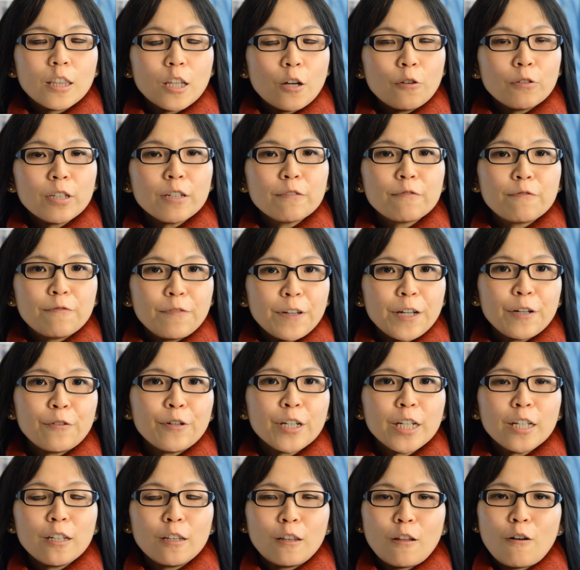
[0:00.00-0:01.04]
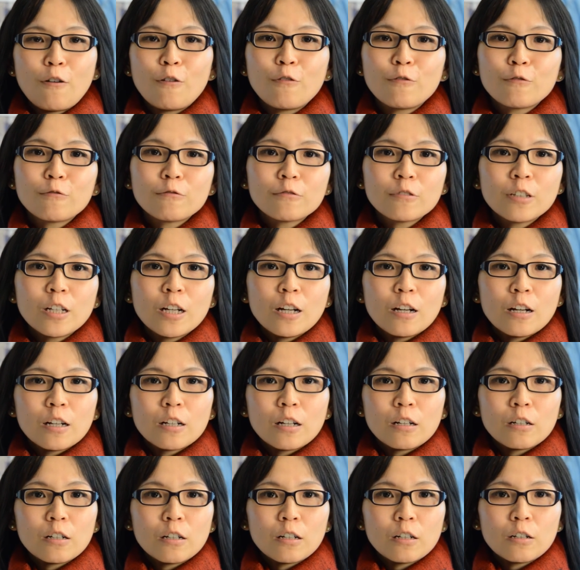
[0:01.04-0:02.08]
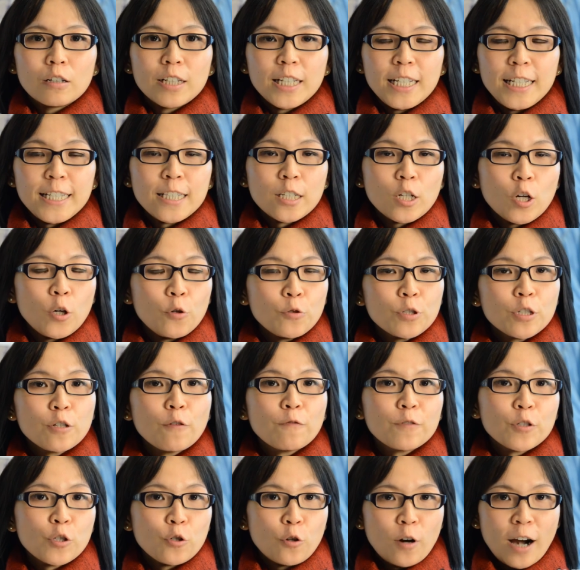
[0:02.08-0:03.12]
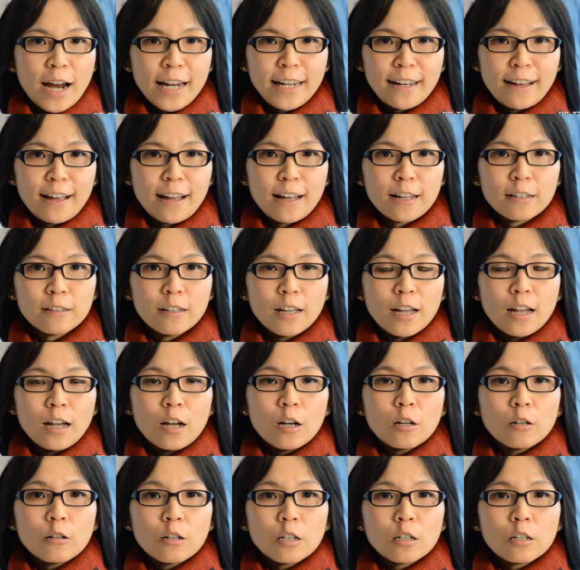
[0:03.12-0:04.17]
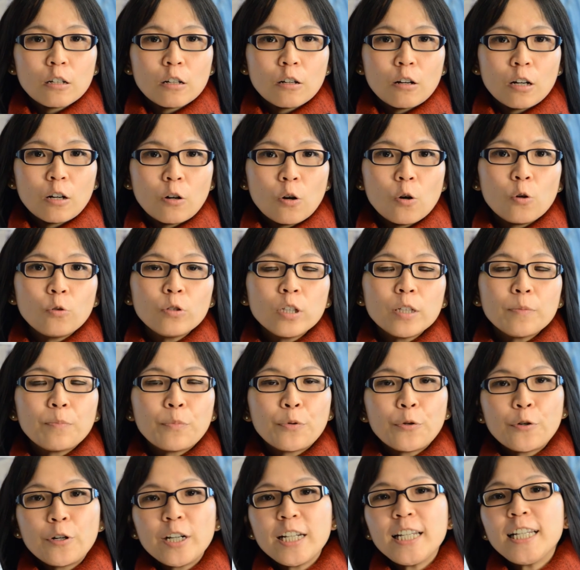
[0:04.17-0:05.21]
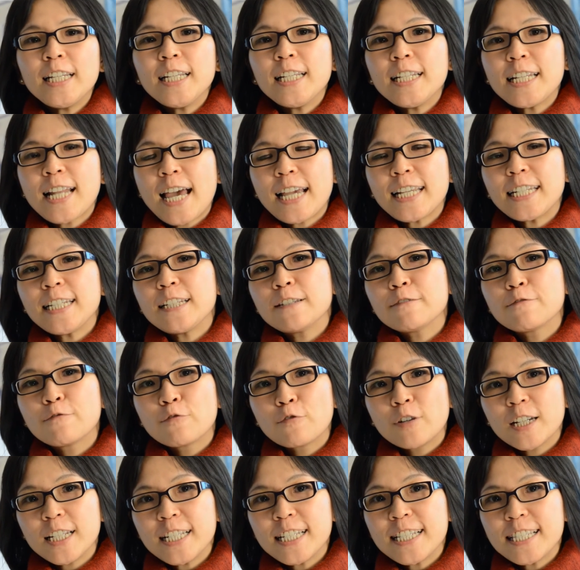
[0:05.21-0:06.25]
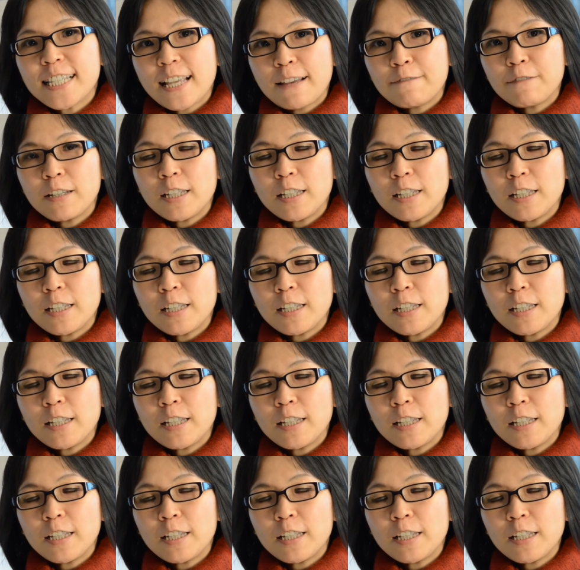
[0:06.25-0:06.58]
along the very long east coast of China, all the pre nineteen forty-seven